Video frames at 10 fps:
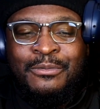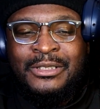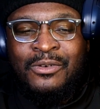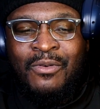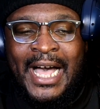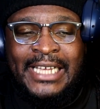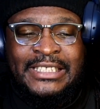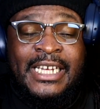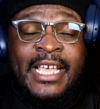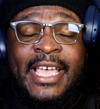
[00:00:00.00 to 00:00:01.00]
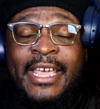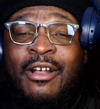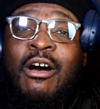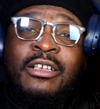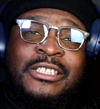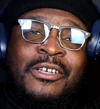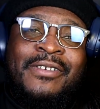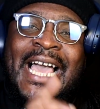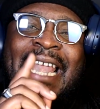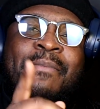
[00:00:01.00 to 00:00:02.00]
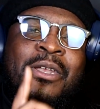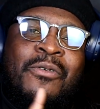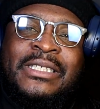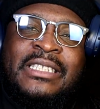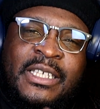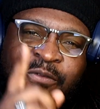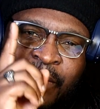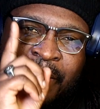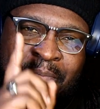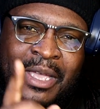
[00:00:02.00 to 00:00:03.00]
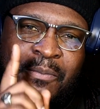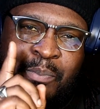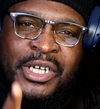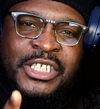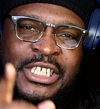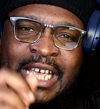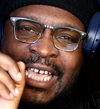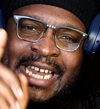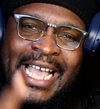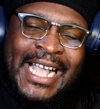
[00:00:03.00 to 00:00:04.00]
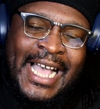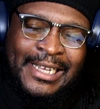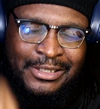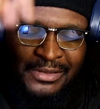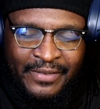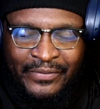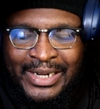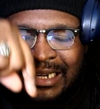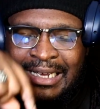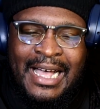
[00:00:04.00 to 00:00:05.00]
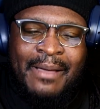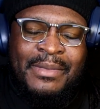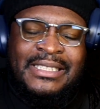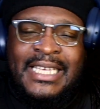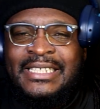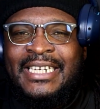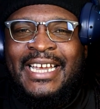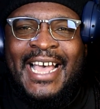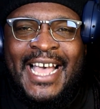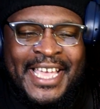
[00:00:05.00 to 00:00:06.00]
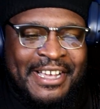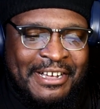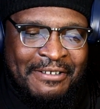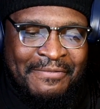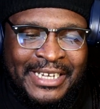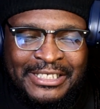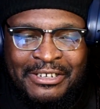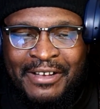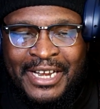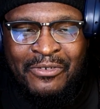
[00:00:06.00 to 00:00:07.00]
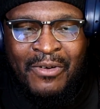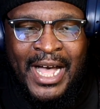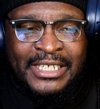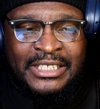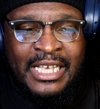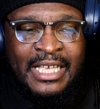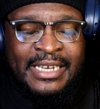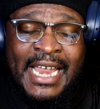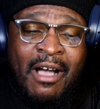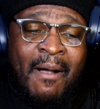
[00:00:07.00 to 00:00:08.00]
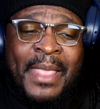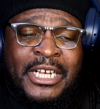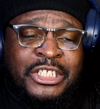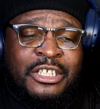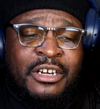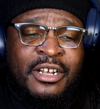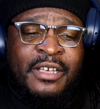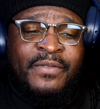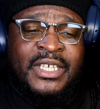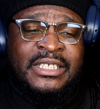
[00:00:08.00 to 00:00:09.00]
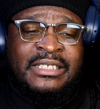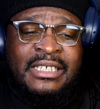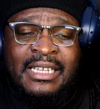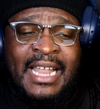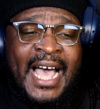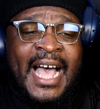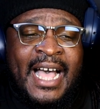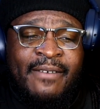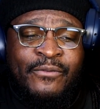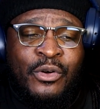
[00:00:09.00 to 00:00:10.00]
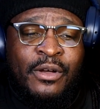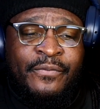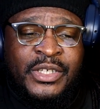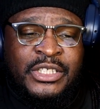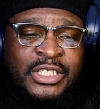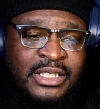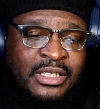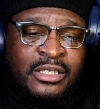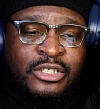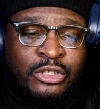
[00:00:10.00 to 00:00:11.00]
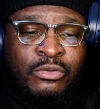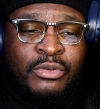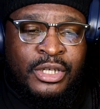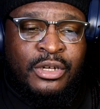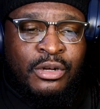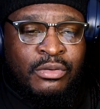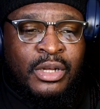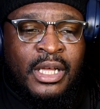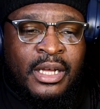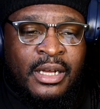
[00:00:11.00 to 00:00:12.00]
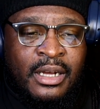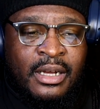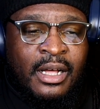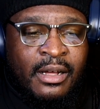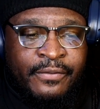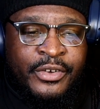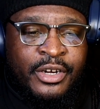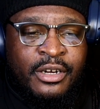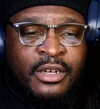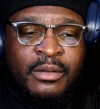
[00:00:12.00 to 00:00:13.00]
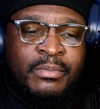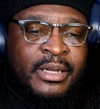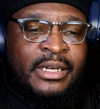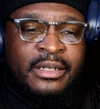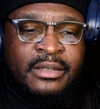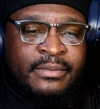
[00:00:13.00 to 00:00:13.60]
to watch. And also, y'all let me know what's next from the big push and I got you. Leave it in the comment section, all right? Let's go ahead and watch. Now, I'm not sure if this is a live or if it's just a studio cover, but